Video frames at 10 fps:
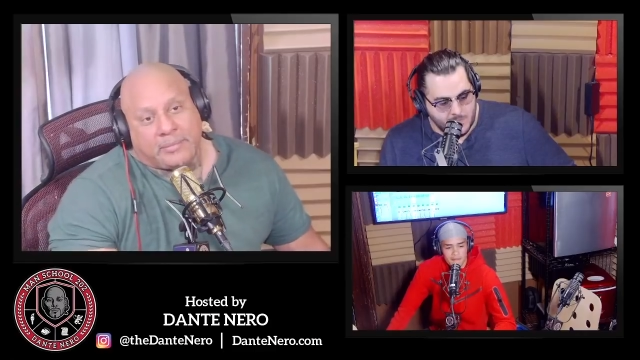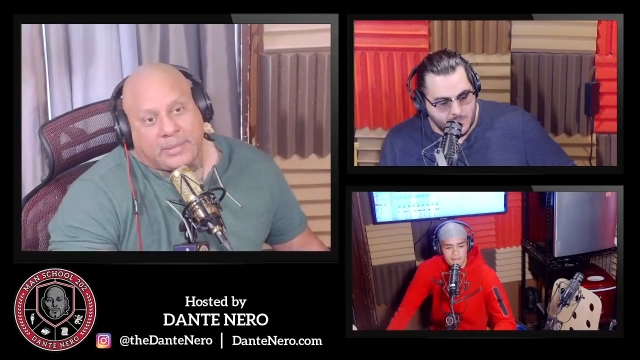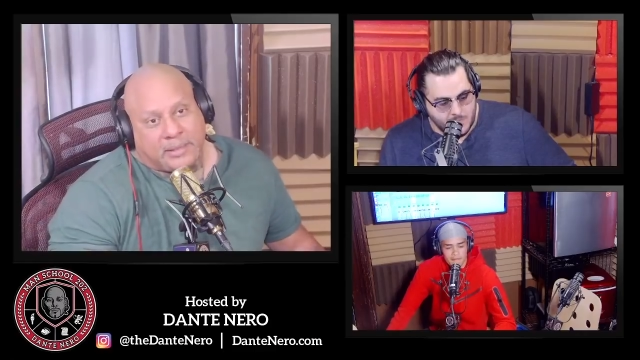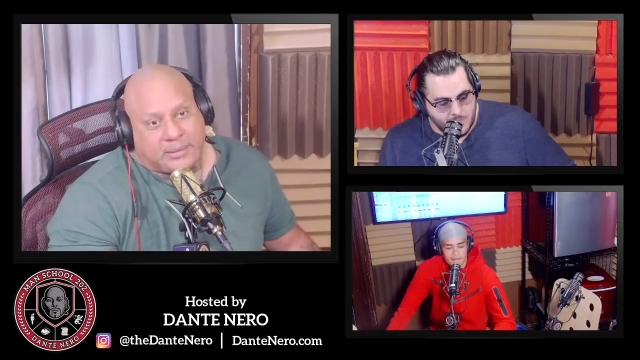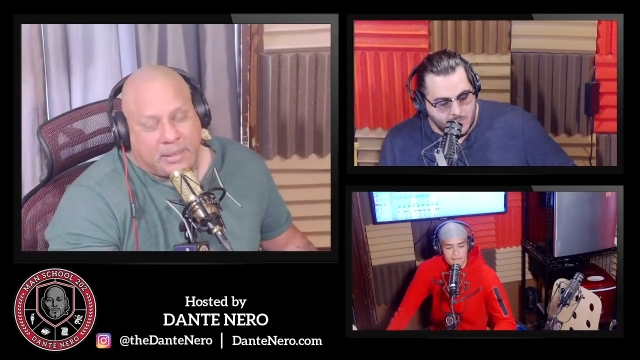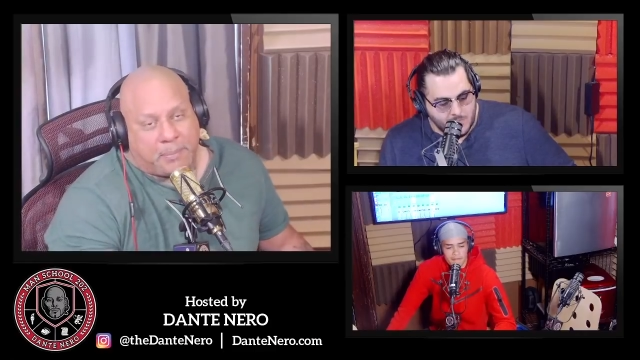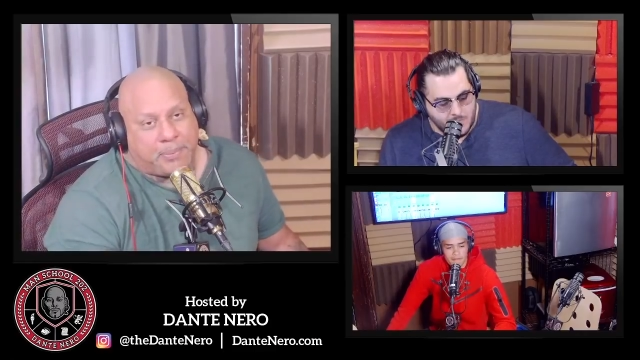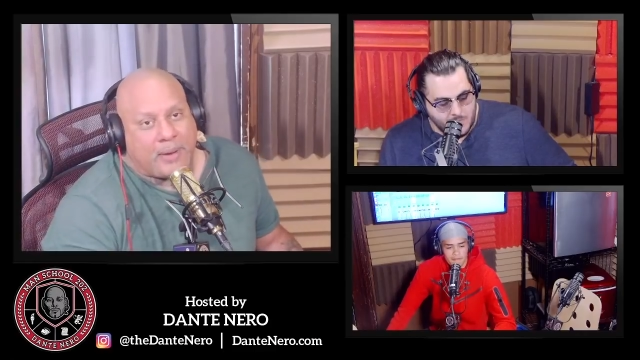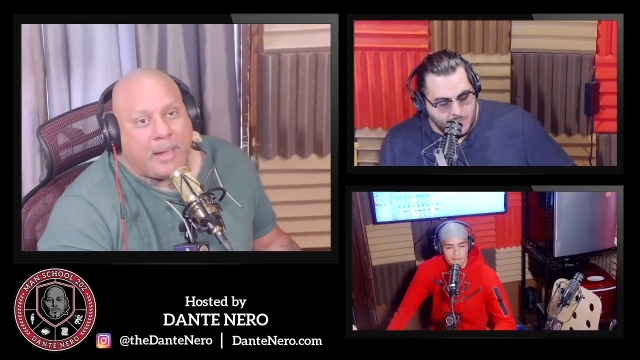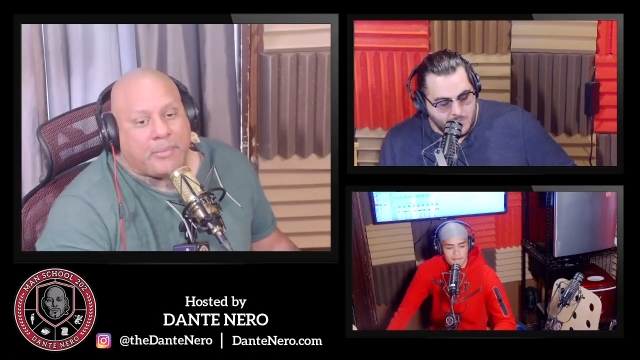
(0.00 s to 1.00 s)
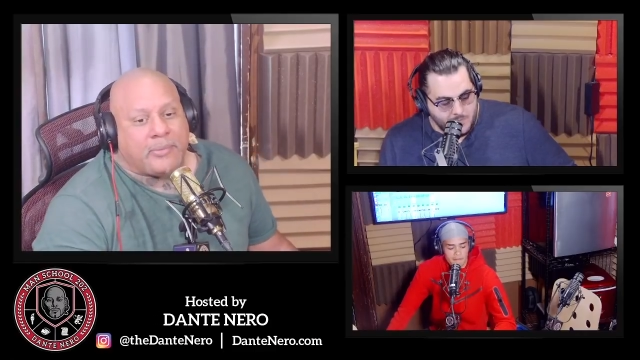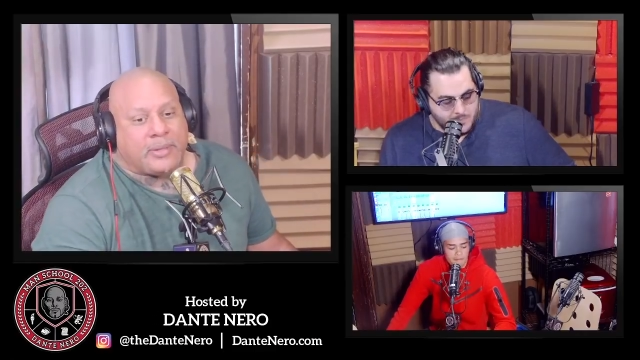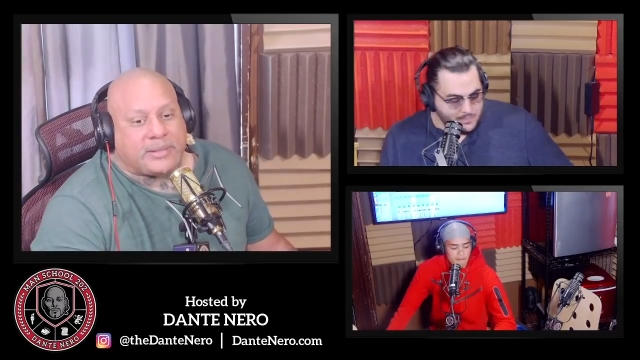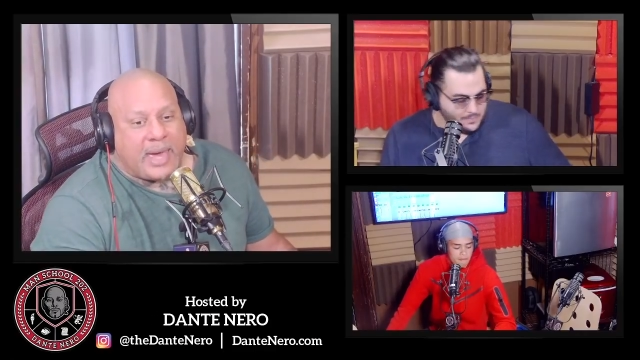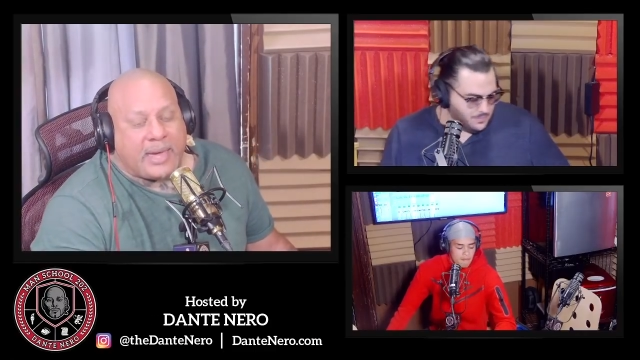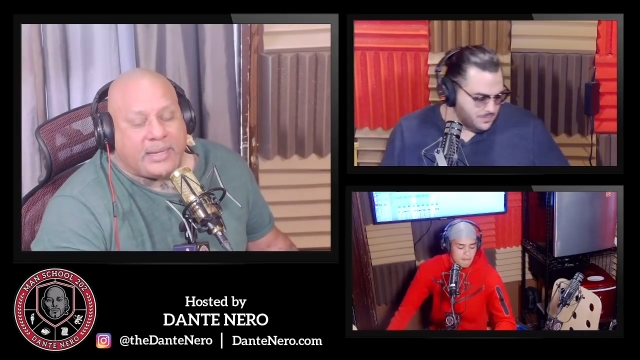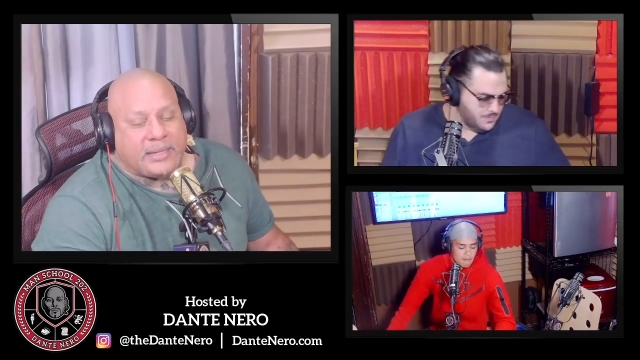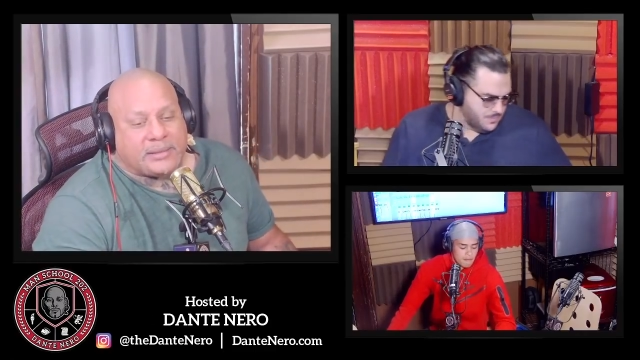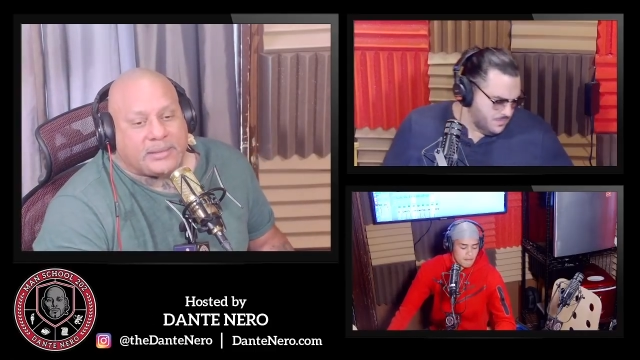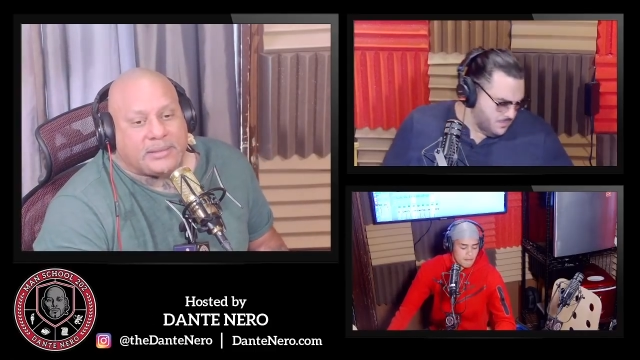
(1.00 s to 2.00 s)
Speaker 1: problem with that is
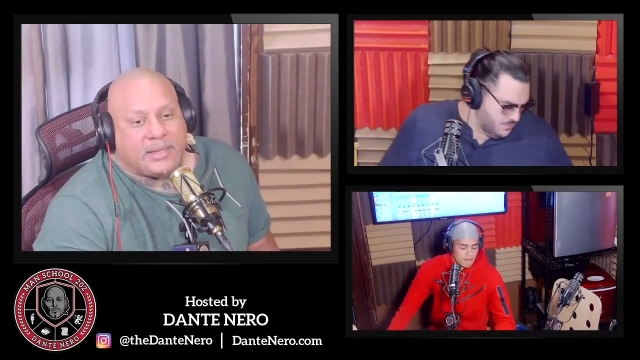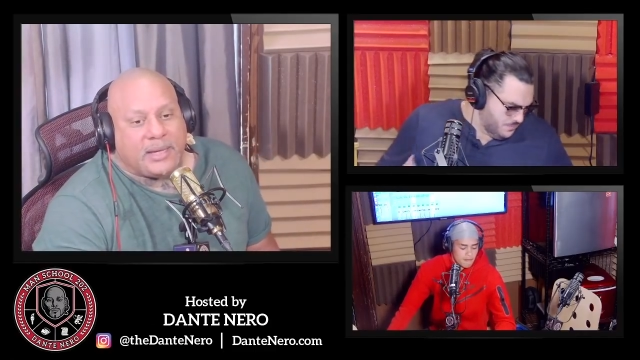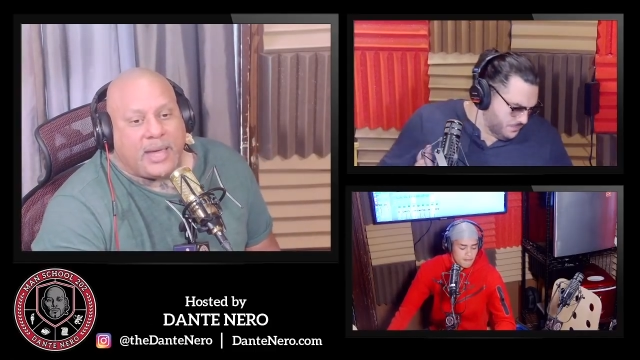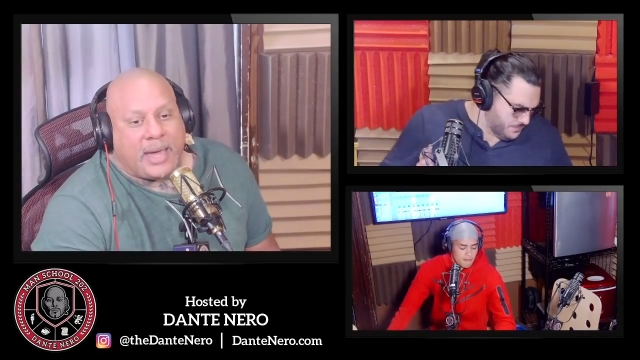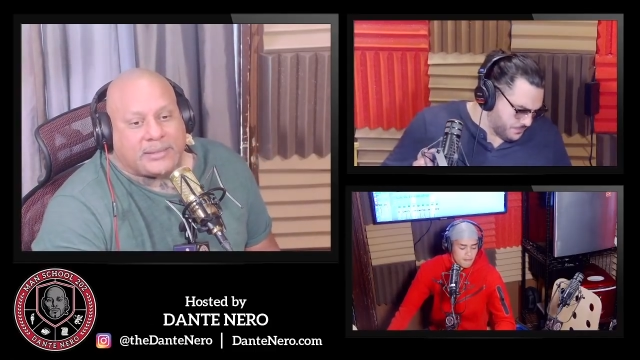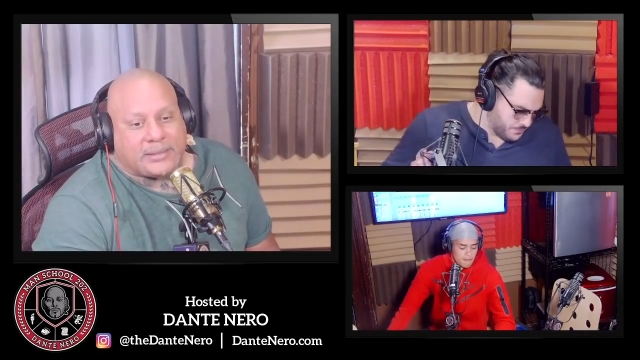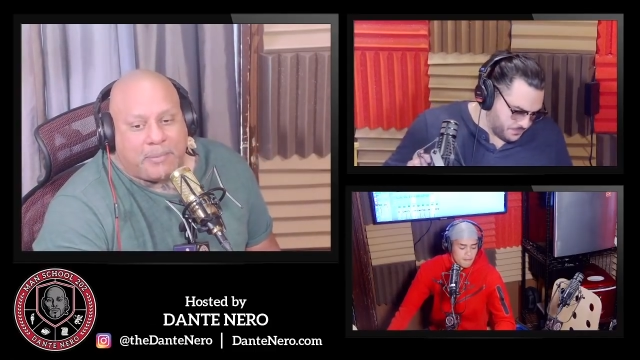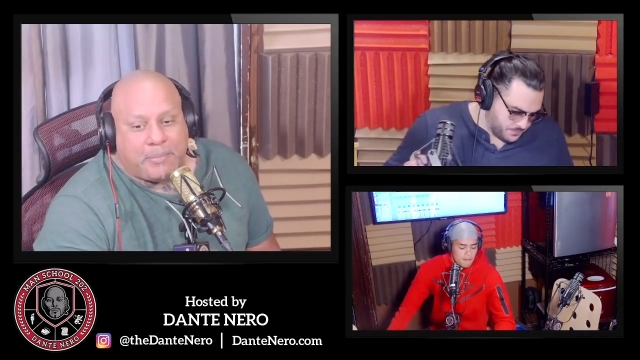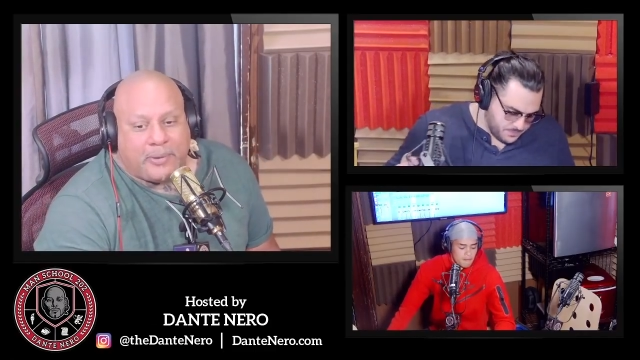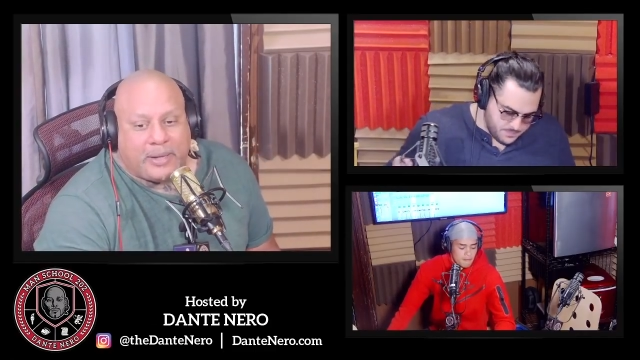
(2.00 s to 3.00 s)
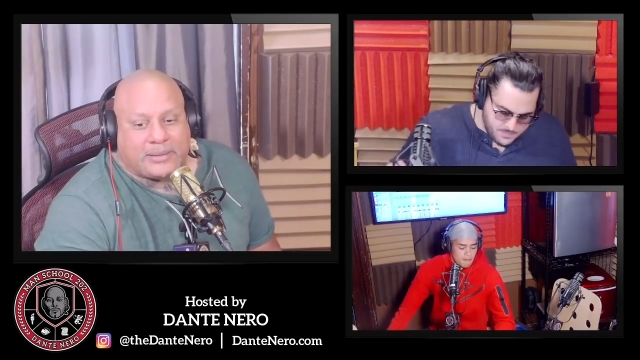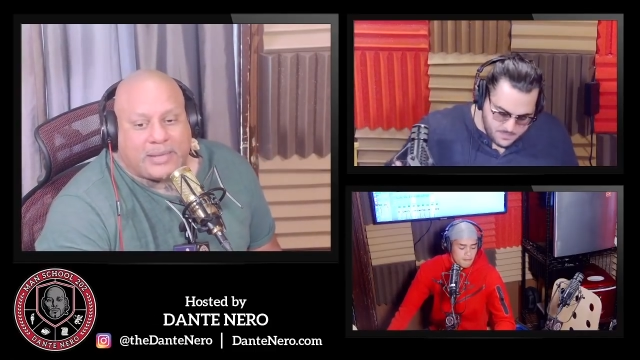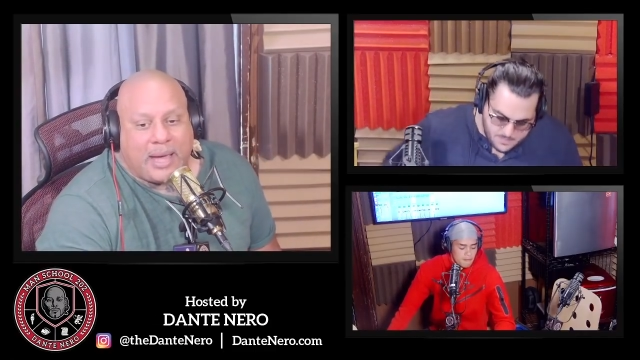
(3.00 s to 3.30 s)
at some point in time